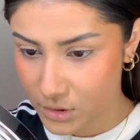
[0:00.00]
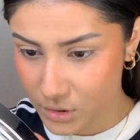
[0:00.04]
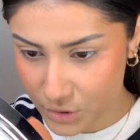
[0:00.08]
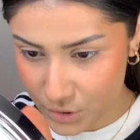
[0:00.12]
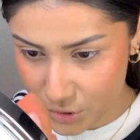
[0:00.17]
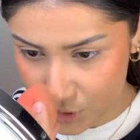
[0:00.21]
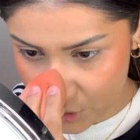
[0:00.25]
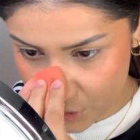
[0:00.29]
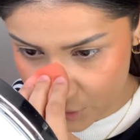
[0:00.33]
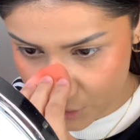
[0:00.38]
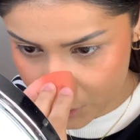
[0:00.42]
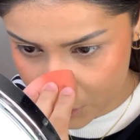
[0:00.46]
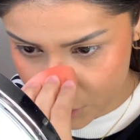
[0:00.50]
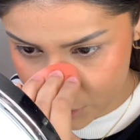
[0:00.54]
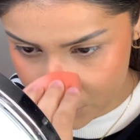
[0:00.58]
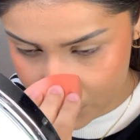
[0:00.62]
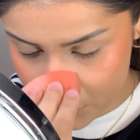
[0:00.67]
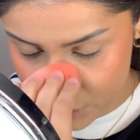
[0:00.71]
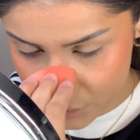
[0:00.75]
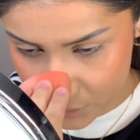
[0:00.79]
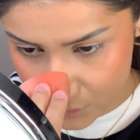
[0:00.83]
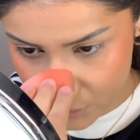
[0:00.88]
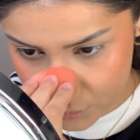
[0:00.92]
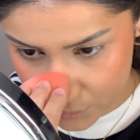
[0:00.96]
She
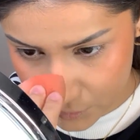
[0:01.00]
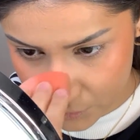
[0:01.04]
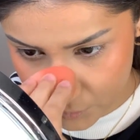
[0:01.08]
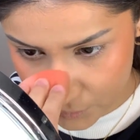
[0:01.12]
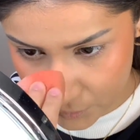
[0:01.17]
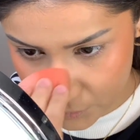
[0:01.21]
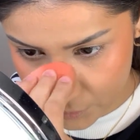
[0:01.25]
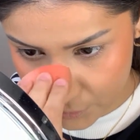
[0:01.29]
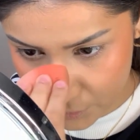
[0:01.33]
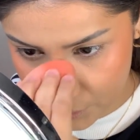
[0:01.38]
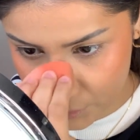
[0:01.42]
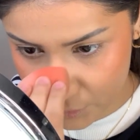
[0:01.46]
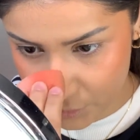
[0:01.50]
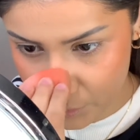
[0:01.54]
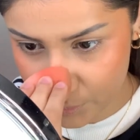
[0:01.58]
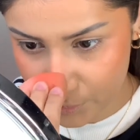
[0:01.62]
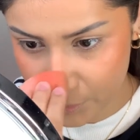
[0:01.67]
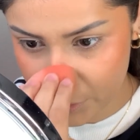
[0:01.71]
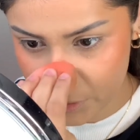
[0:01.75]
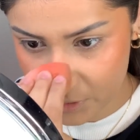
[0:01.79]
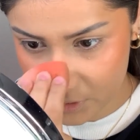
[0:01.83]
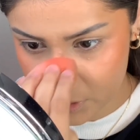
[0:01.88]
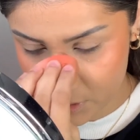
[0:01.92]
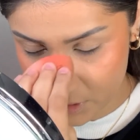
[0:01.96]
also,
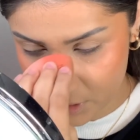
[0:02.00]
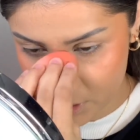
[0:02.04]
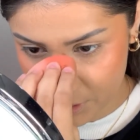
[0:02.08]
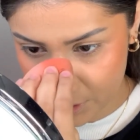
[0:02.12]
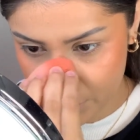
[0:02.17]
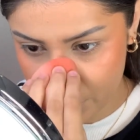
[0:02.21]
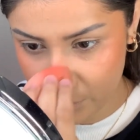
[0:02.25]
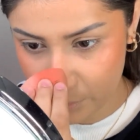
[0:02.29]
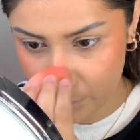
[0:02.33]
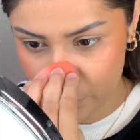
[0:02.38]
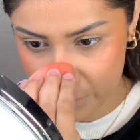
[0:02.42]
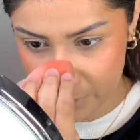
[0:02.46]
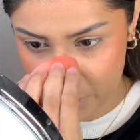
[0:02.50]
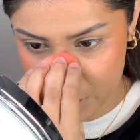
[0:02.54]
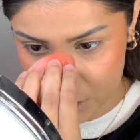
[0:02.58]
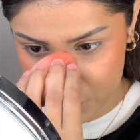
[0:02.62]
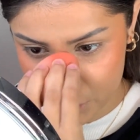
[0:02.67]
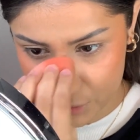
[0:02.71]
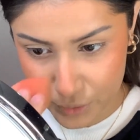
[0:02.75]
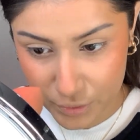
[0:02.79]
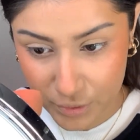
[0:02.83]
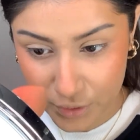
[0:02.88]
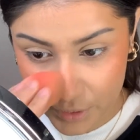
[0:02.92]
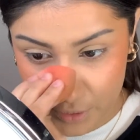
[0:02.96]
puts a little blush
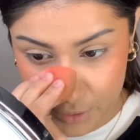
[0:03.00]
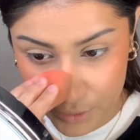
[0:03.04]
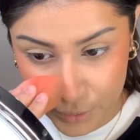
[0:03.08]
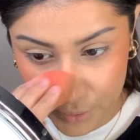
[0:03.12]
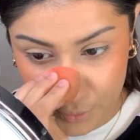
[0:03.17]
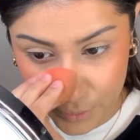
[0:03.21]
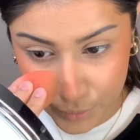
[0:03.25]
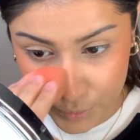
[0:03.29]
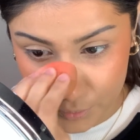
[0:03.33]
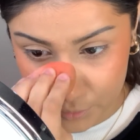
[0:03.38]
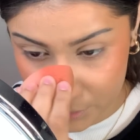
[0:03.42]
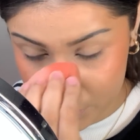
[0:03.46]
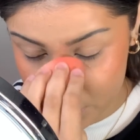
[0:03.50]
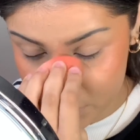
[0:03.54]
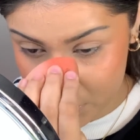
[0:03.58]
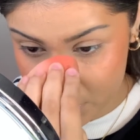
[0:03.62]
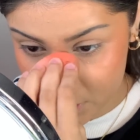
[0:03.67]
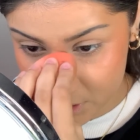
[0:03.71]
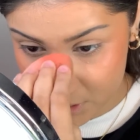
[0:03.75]
on her nose.